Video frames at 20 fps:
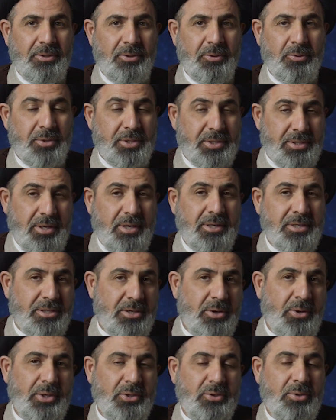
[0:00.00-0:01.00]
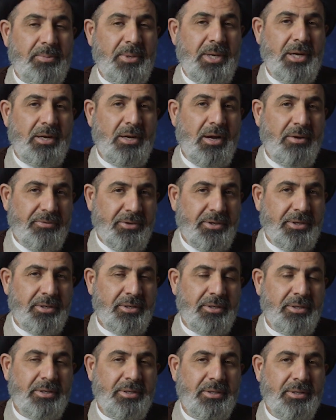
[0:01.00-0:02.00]
Your son is going to be a
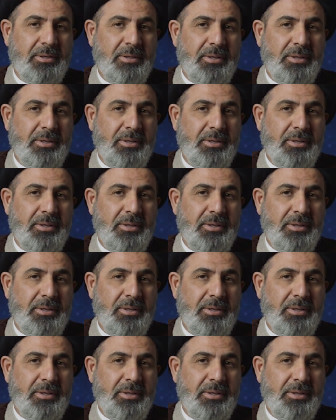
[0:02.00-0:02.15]
governor."